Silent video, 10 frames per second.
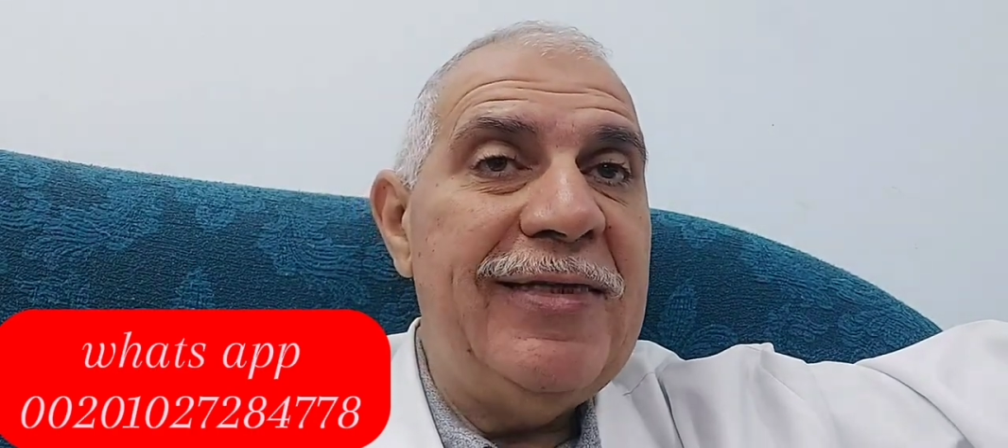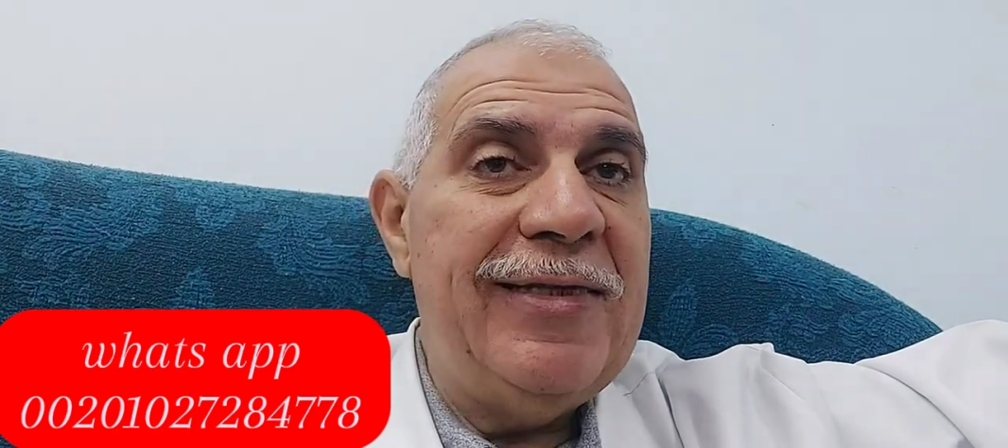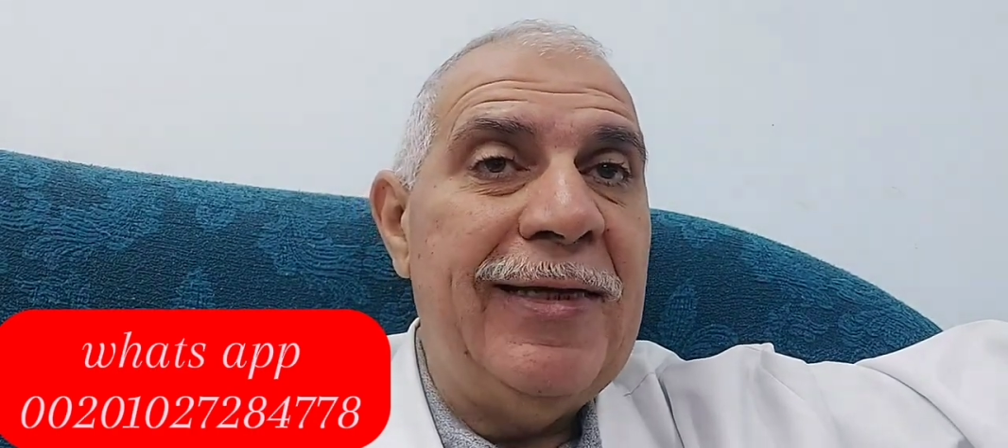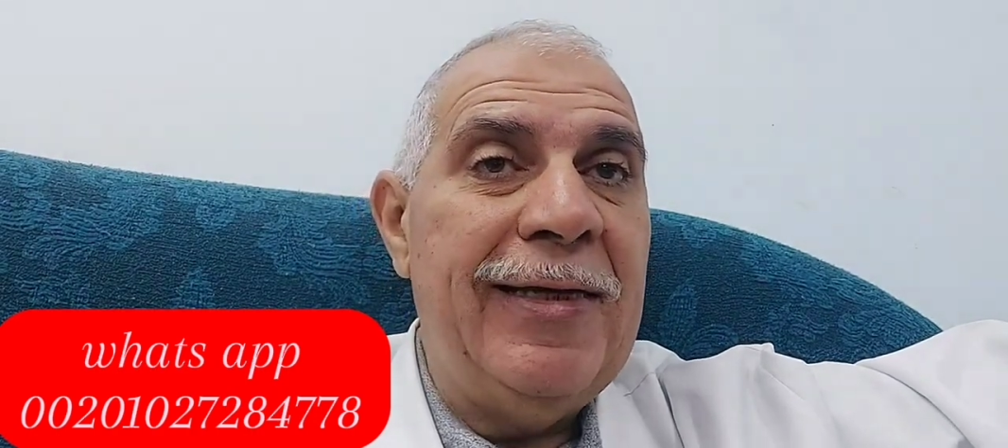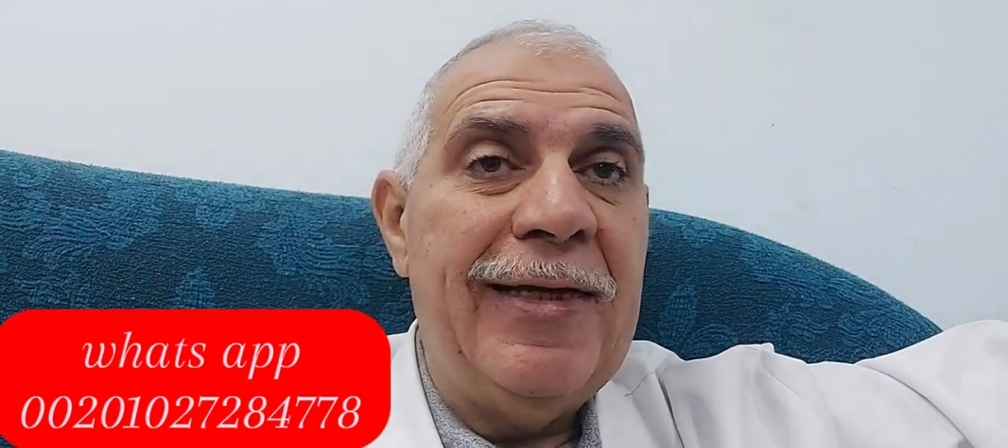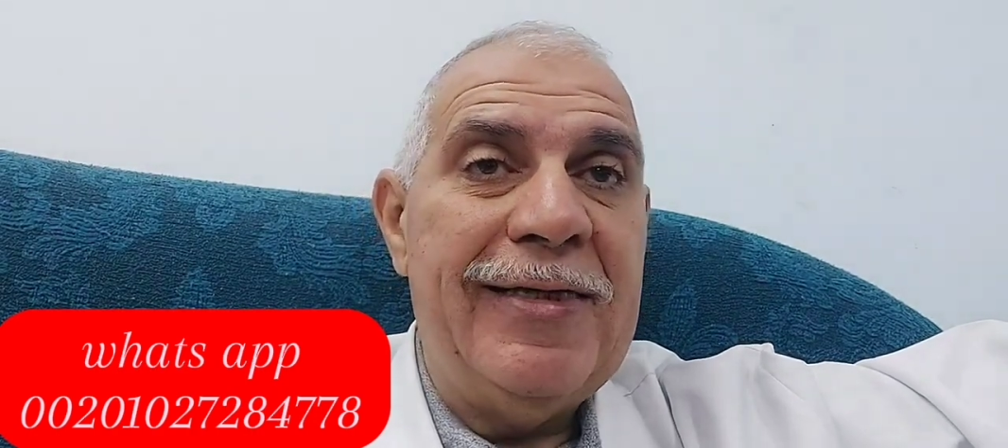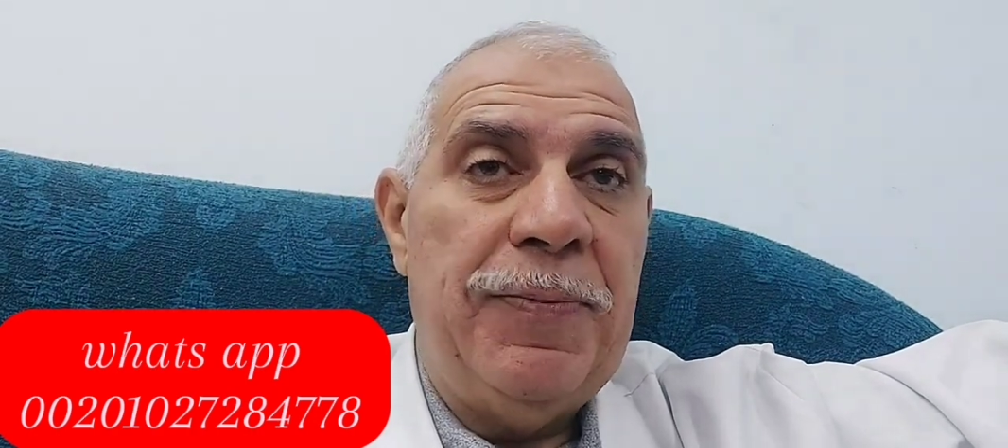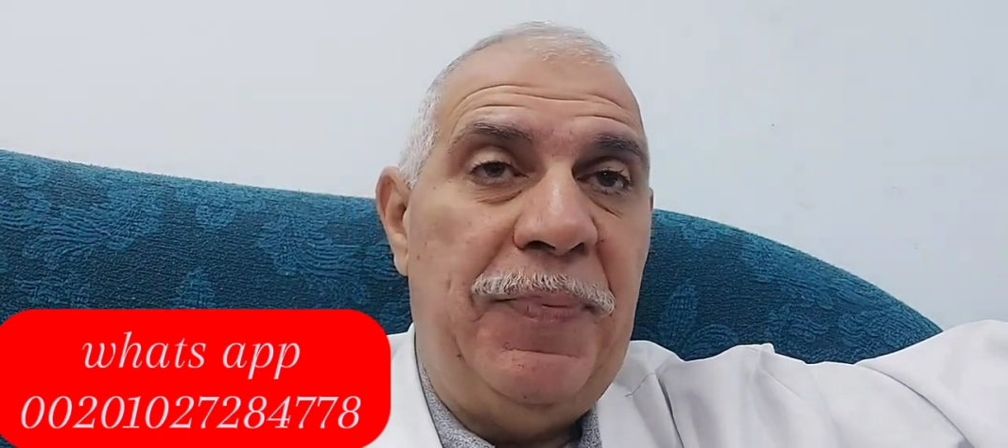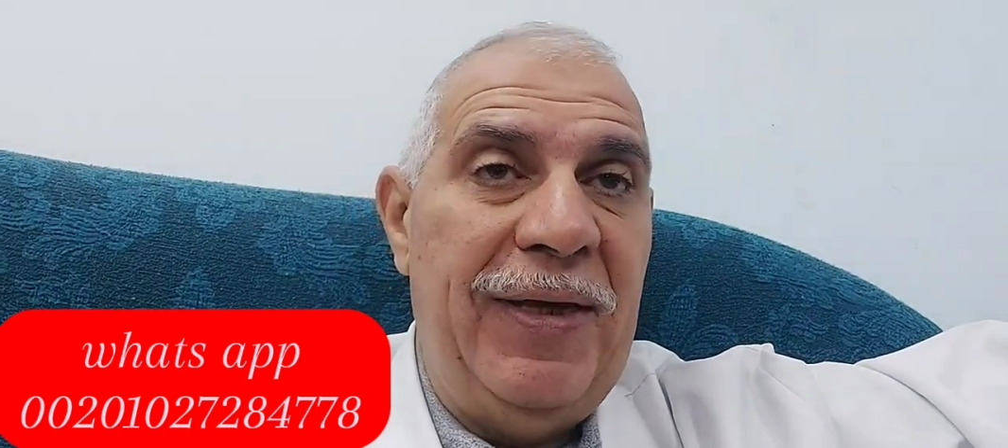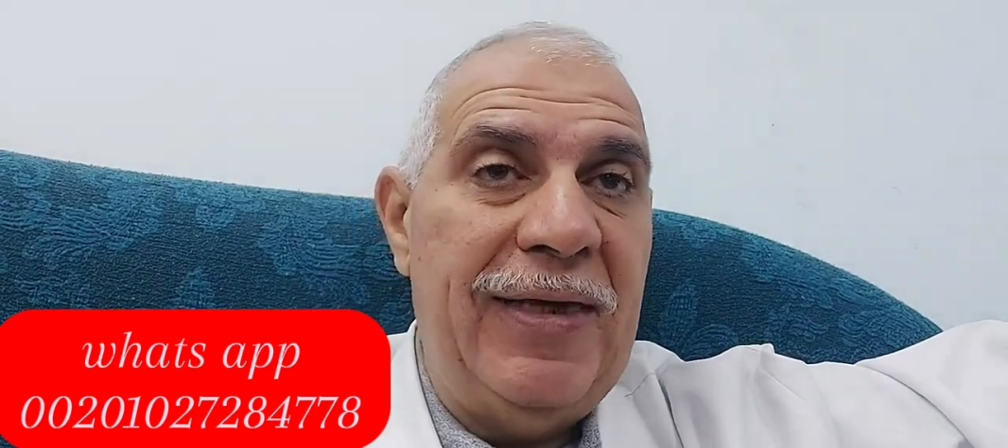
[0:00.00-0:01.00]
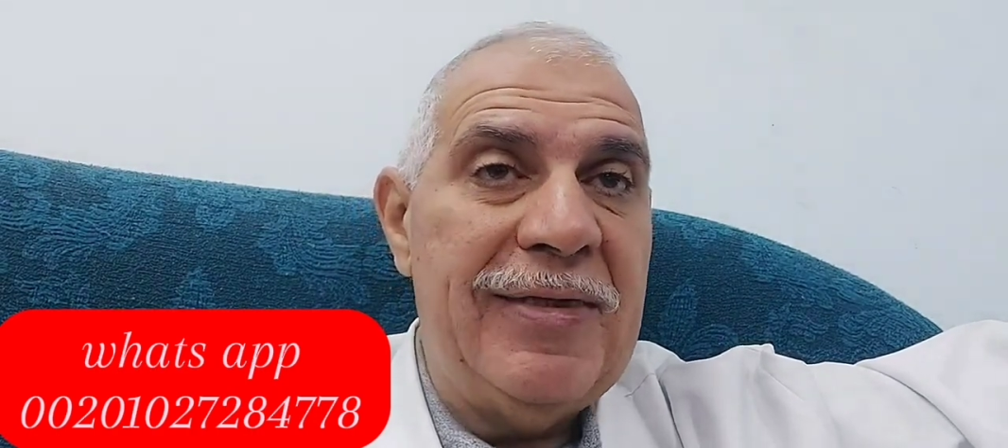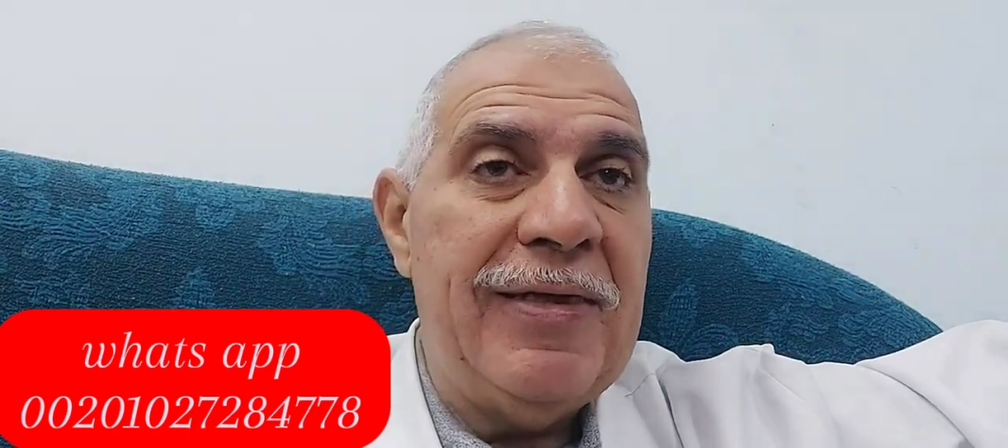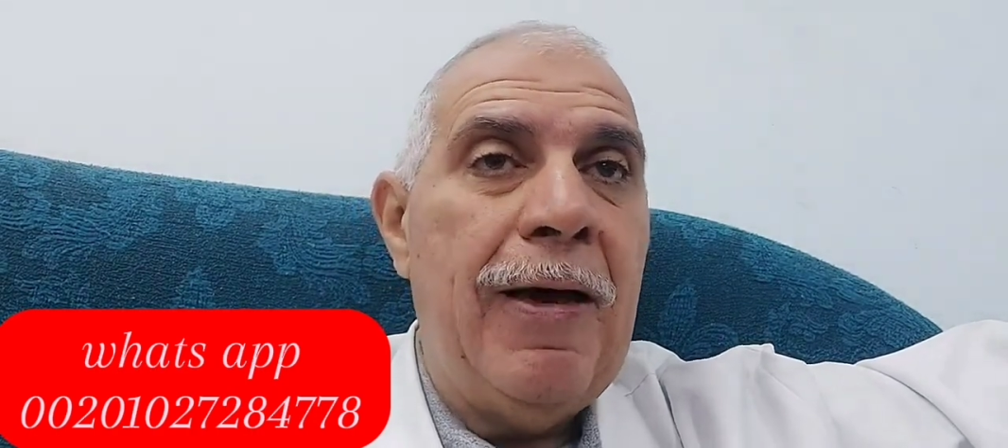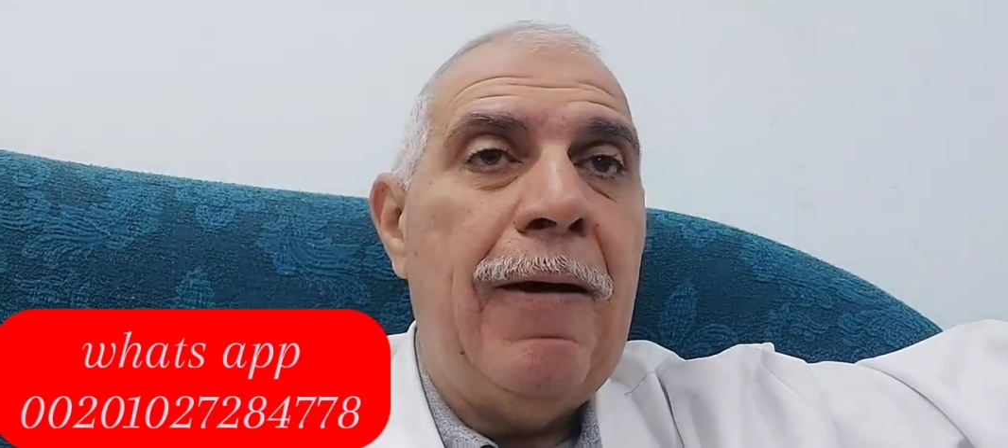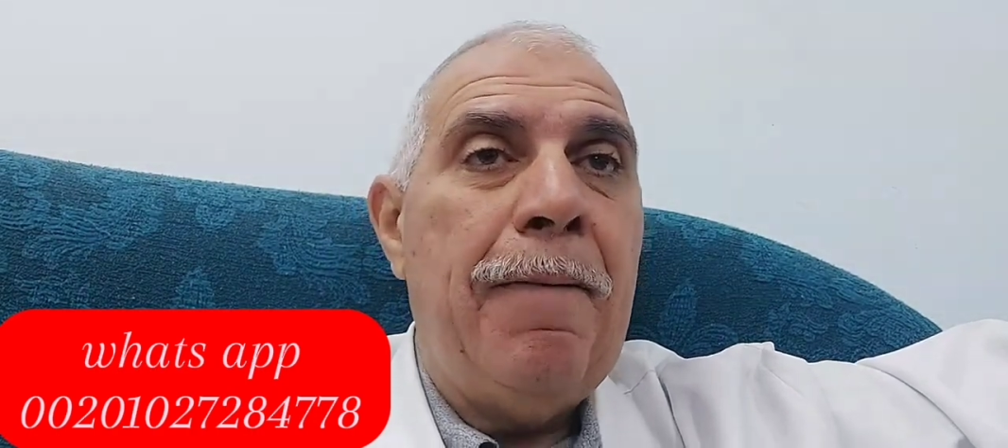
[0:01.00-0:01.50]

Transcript: testing experience